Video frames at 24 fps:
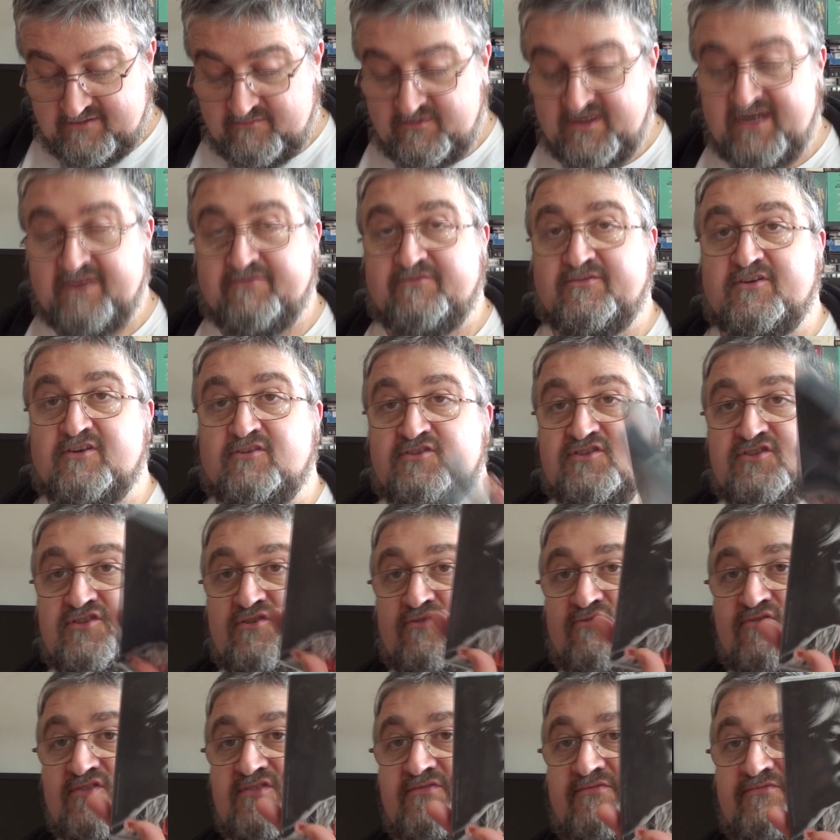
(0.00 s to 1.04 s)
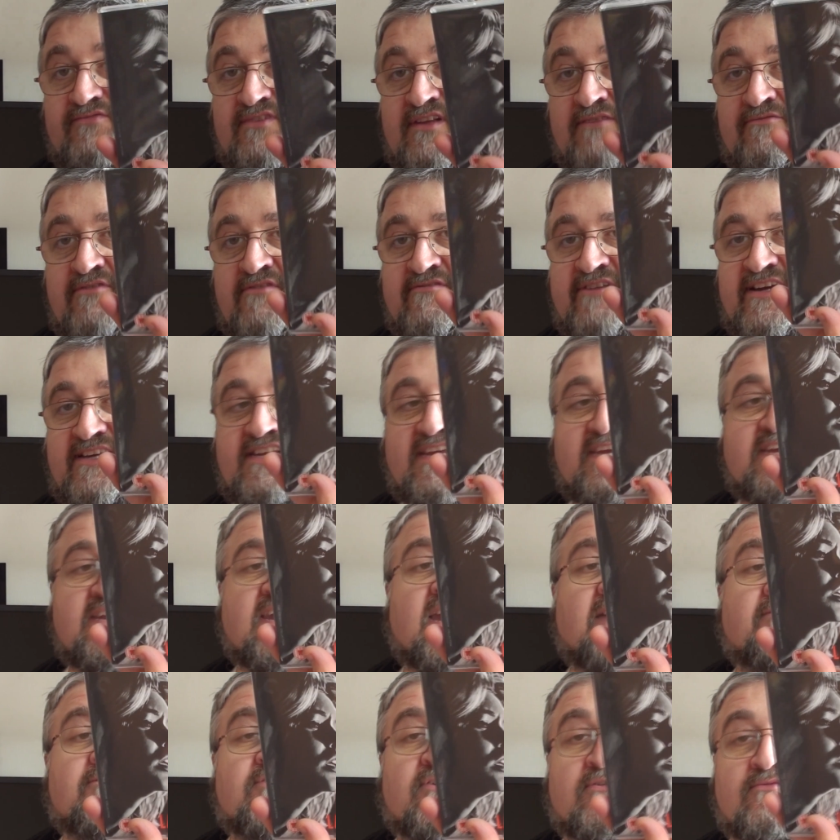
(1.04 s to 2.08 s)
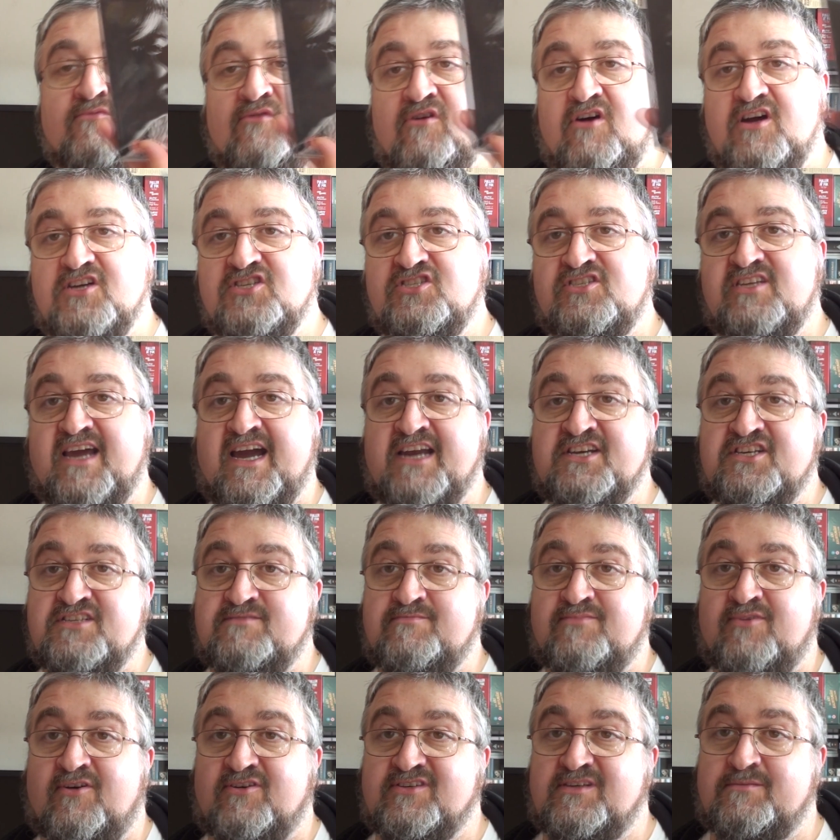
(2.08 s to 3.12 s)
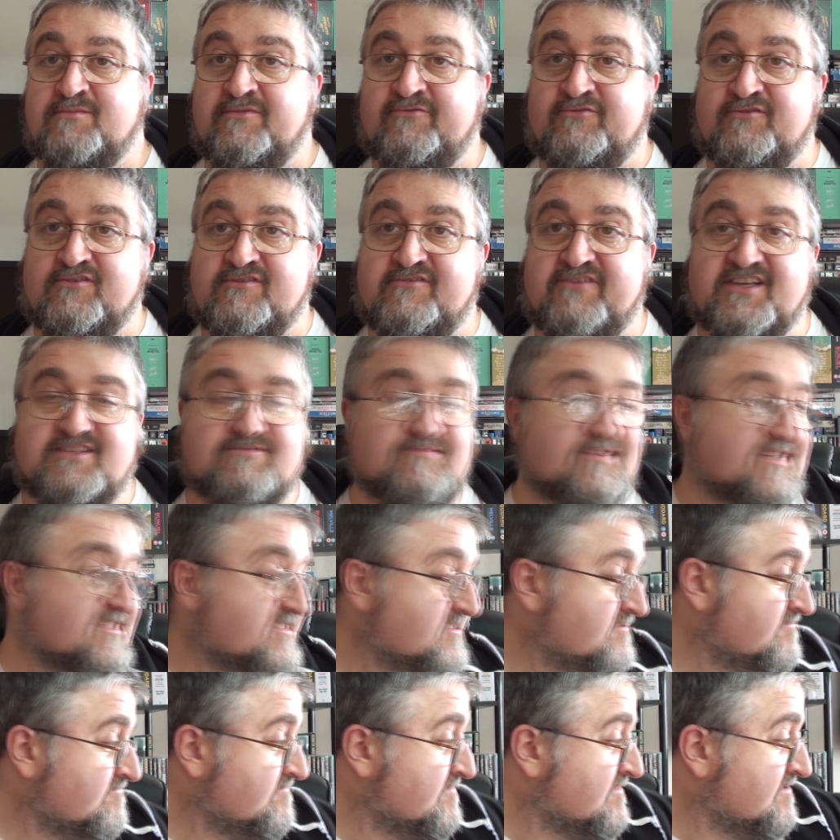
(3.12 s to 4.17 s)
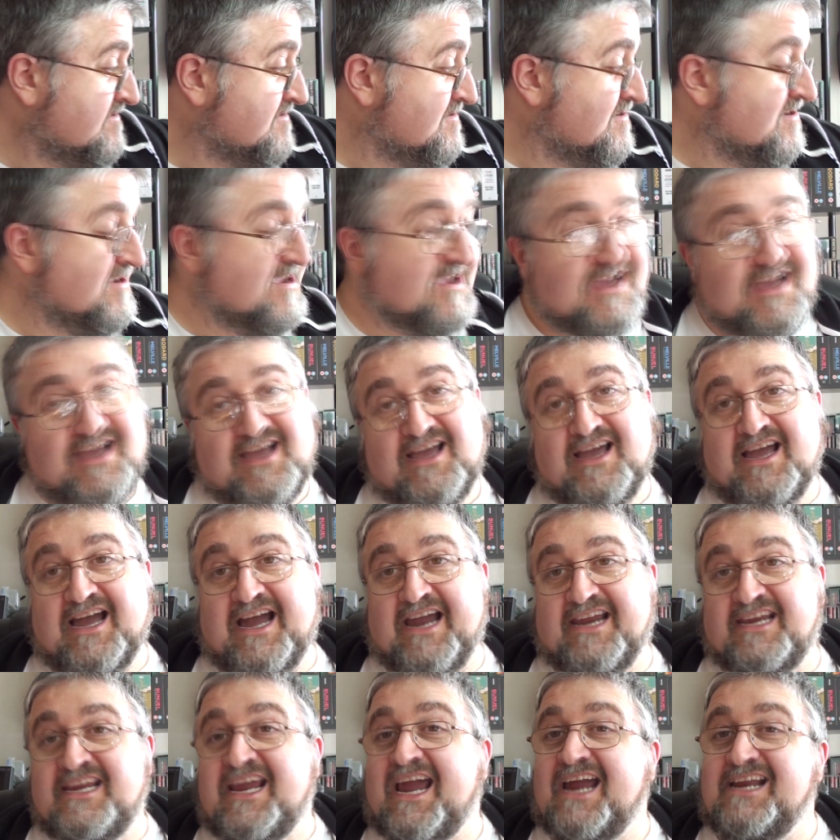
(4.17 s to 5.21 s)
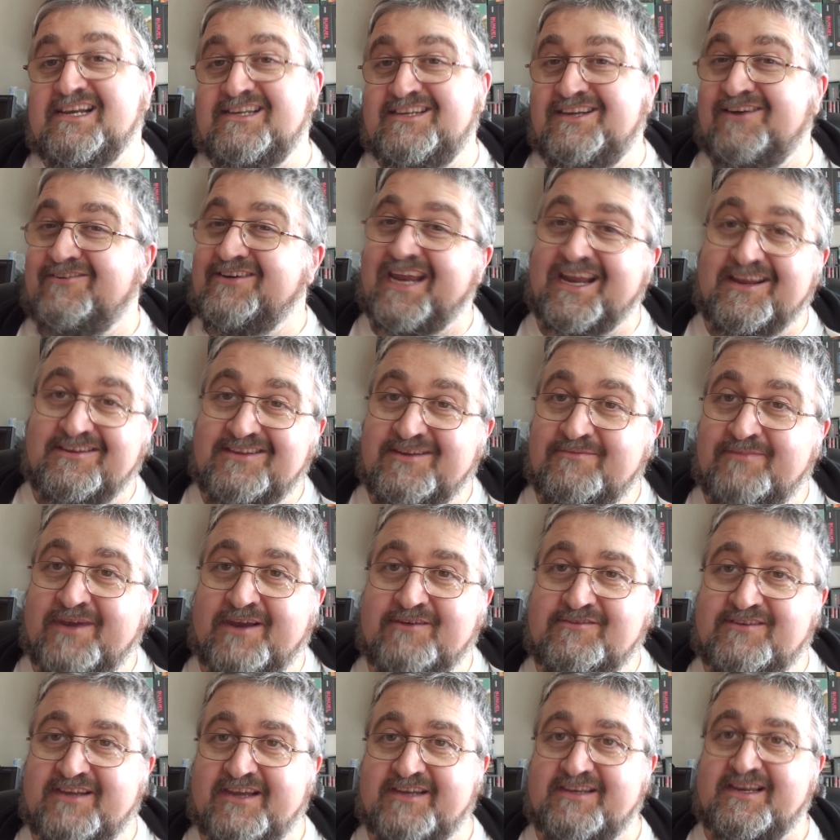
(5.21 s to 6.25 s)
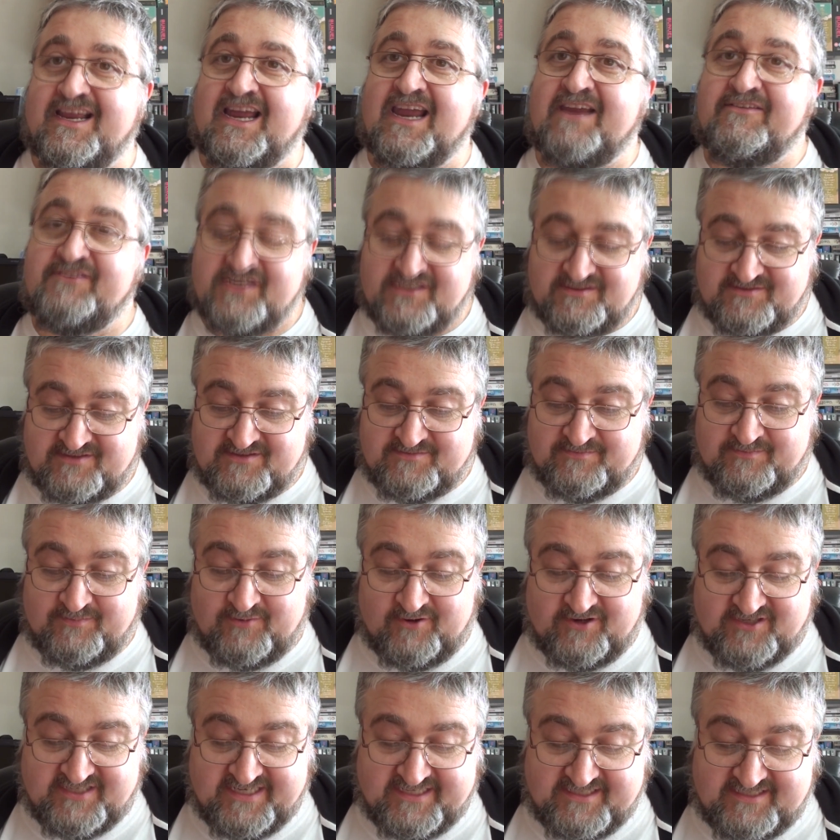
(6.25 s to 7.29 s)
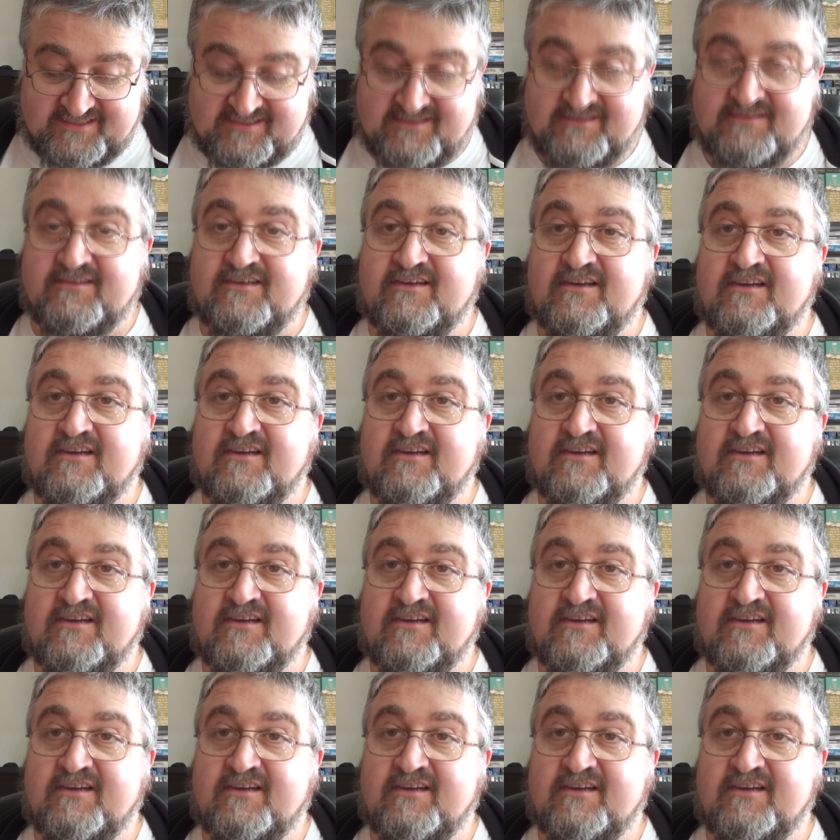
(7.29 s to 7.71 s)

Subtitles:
We have Clouseau's La Vérité. I've not watched it, I just bought it before Christmas. I can't tell you anything about it, I just bought it.